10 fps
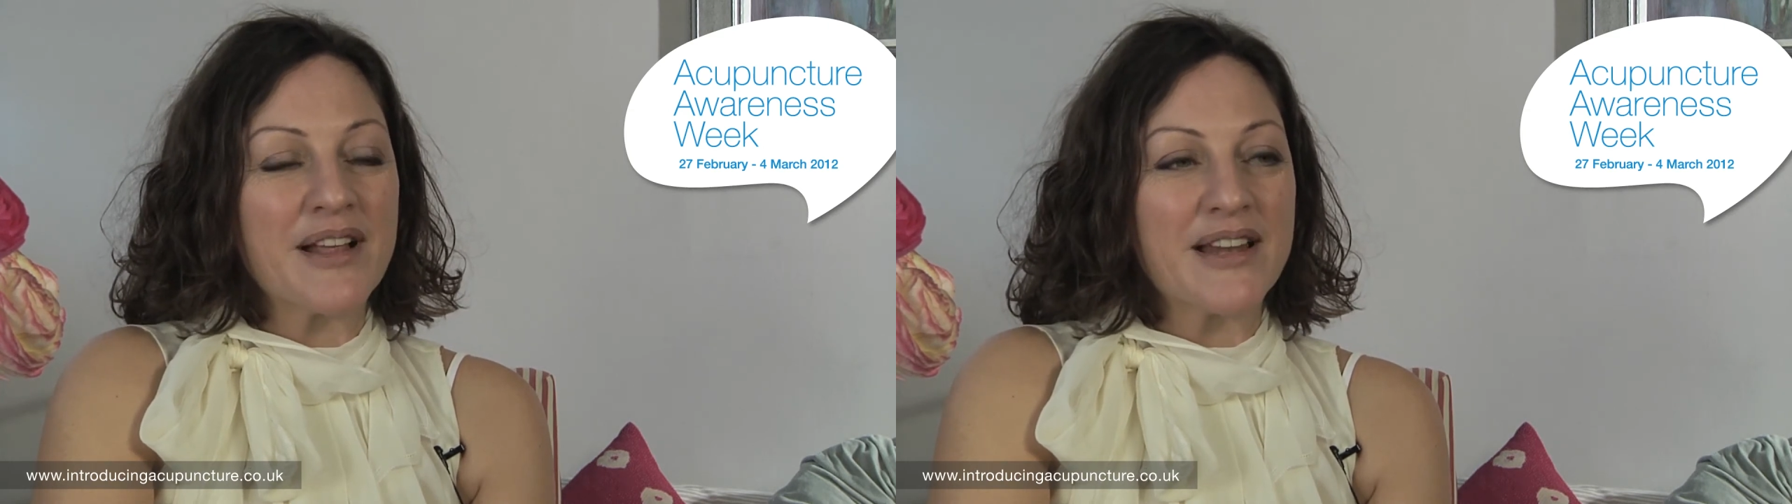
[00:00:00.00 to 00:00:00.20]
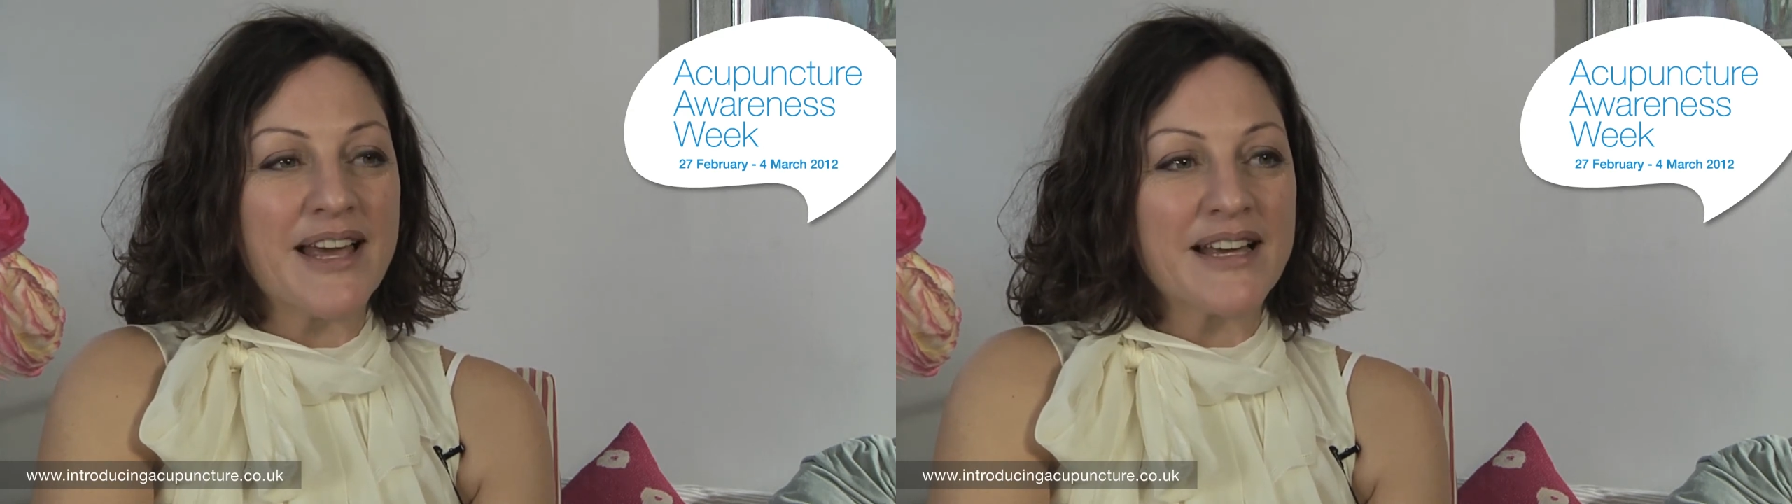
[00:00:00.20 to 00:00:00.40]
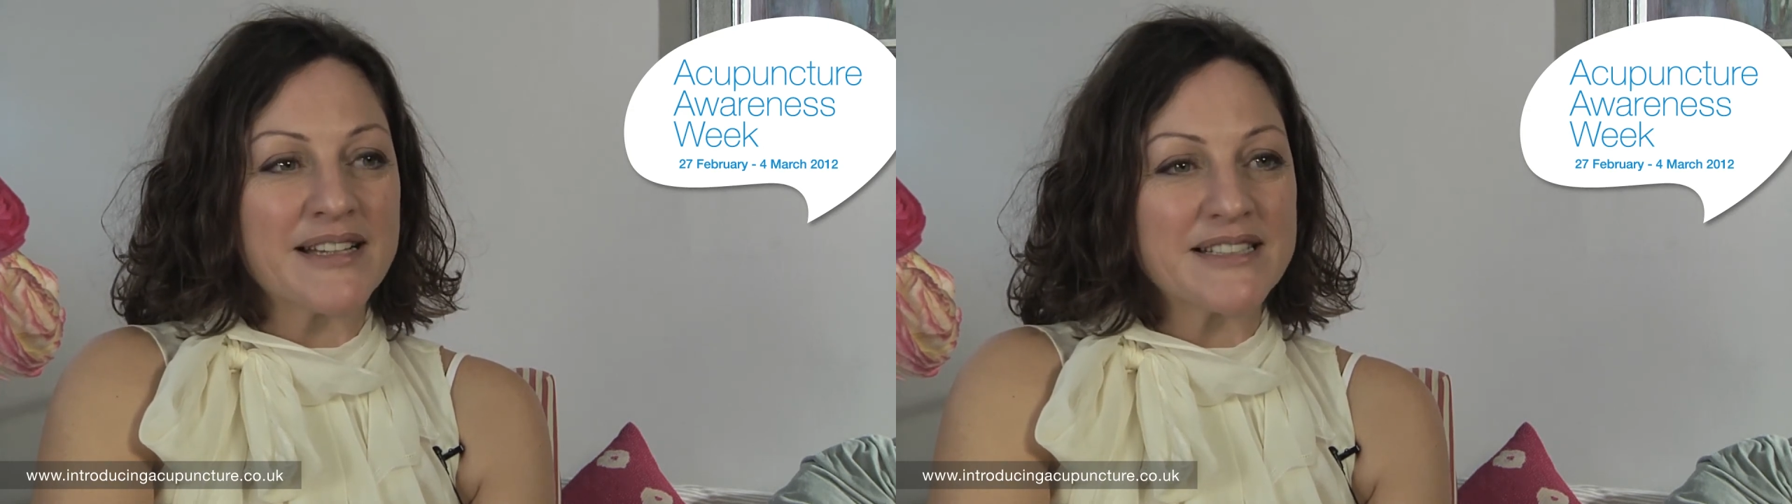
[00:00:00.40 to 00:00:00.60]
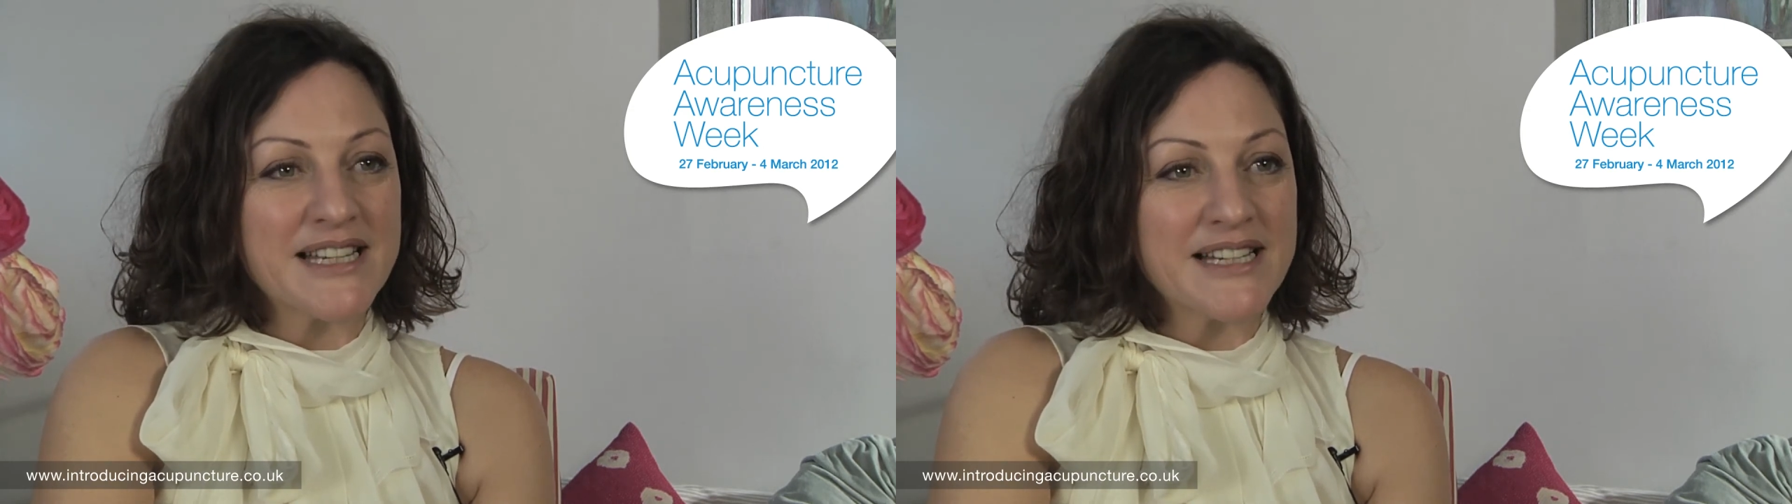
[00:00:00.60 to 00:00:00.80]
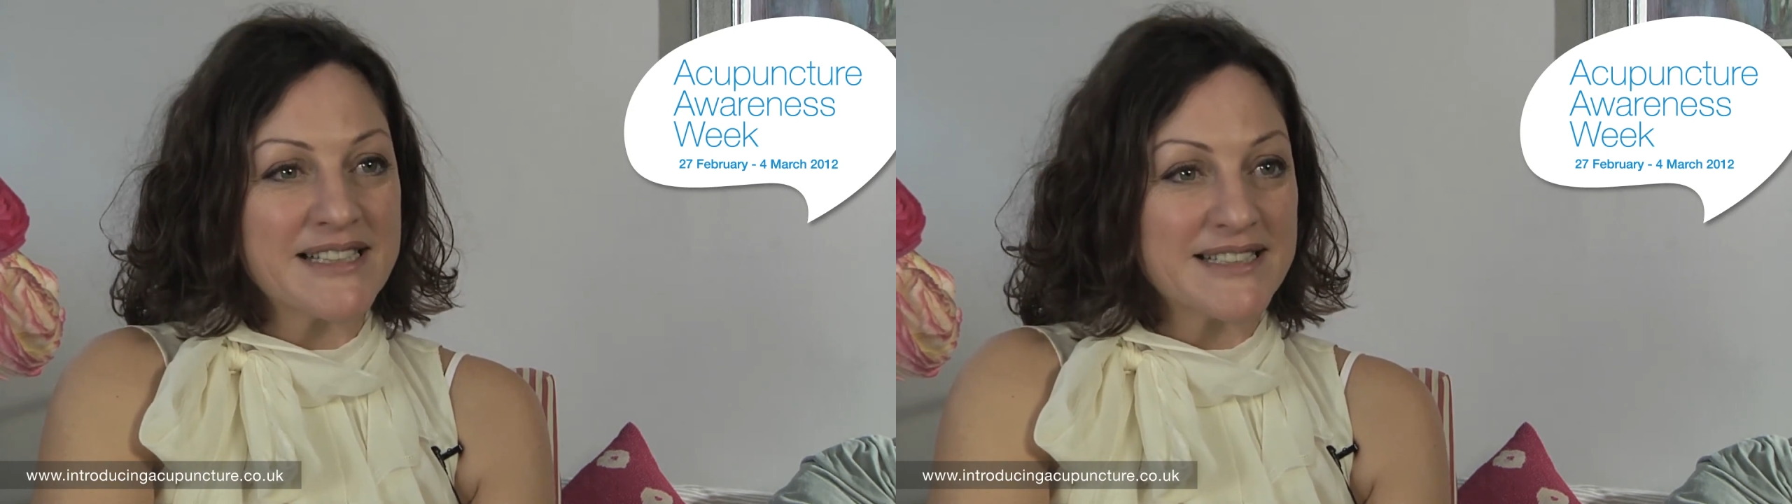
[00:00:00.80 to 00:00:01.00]
like a
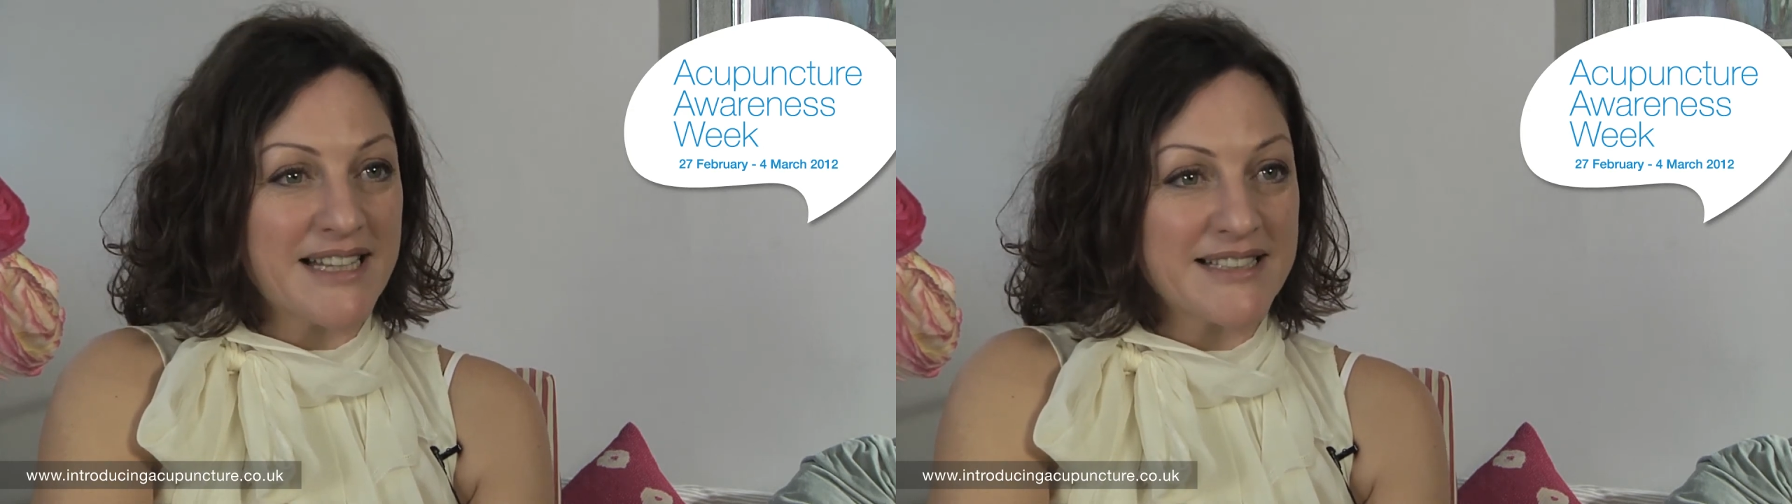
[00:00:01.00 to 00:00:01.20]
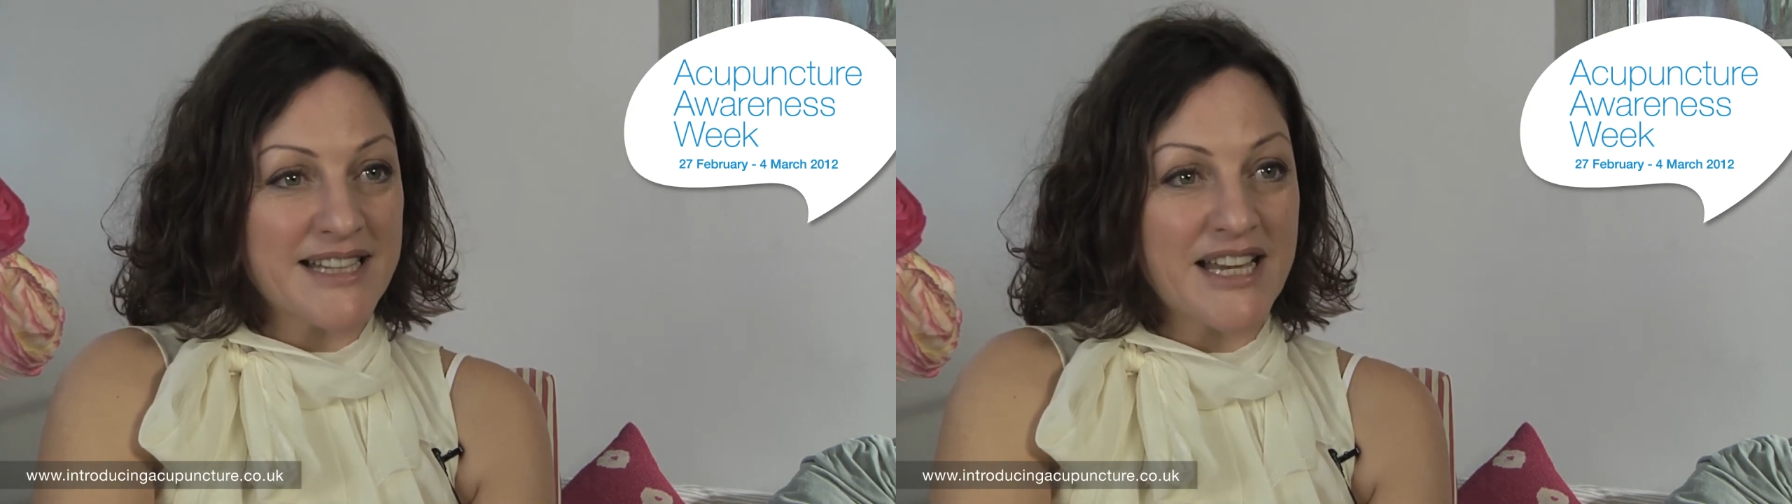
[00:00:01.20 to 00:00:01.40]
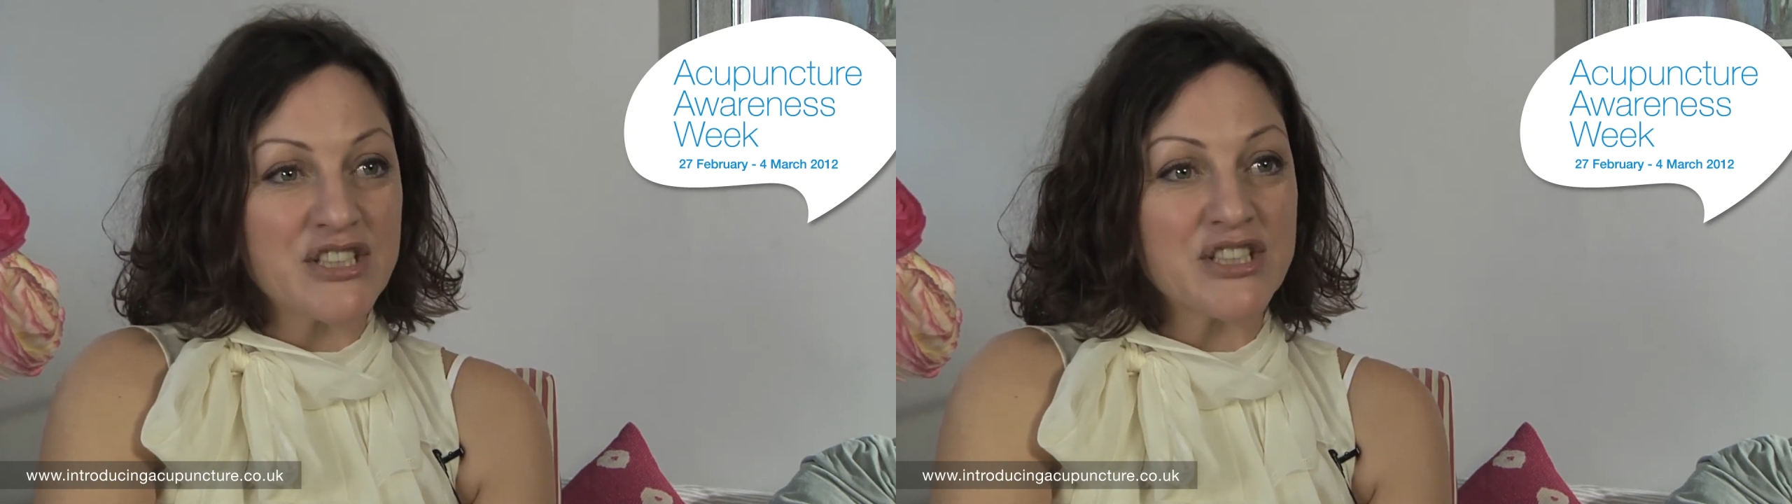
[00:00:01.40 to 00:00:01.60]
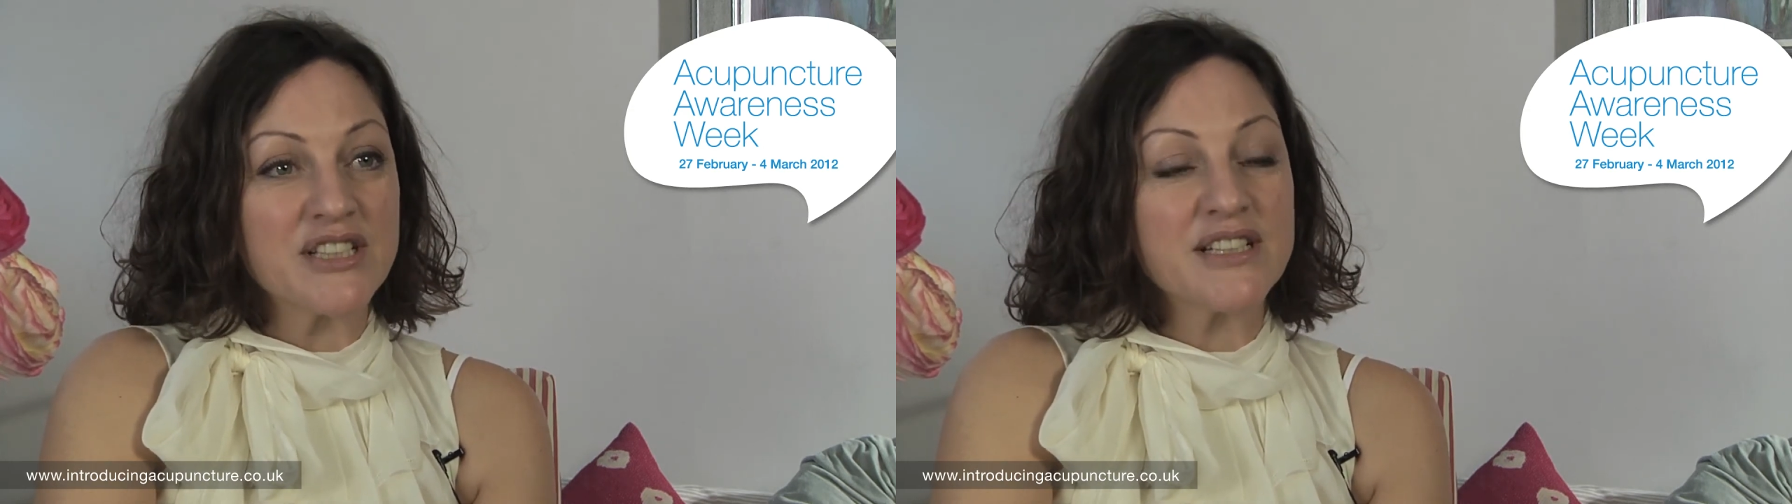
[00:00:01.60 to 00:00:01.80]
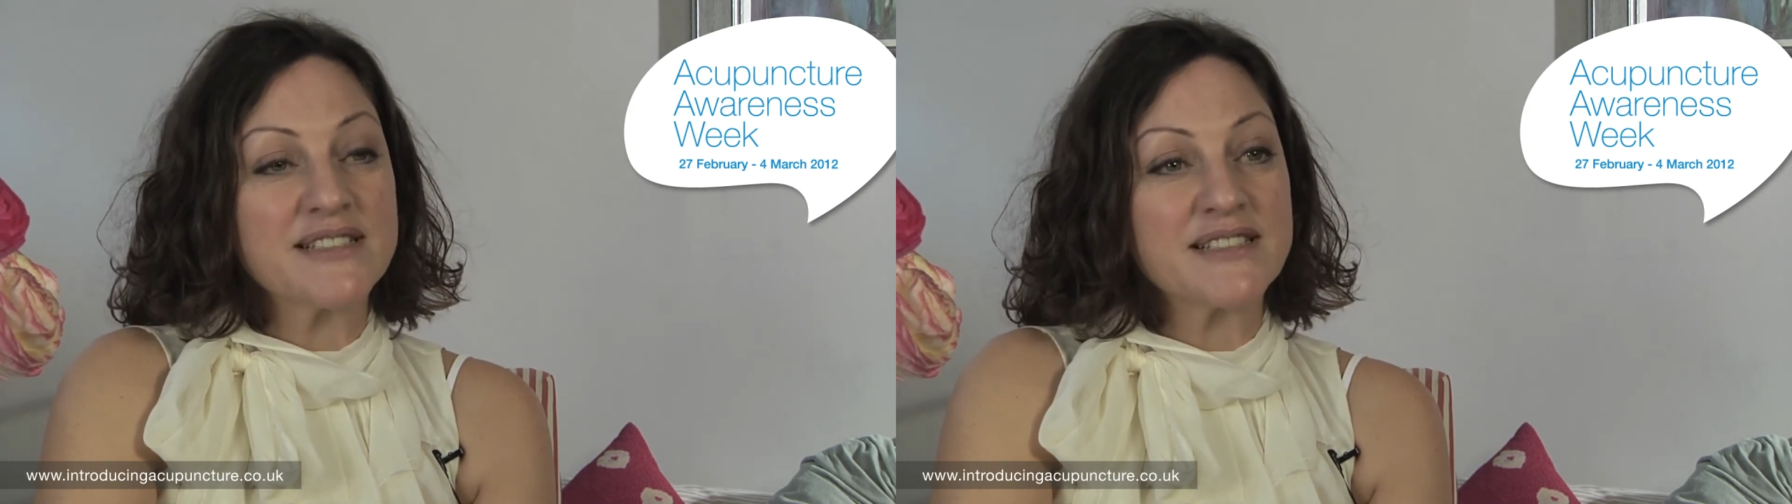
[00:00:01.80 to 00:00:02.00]
tingling sensation.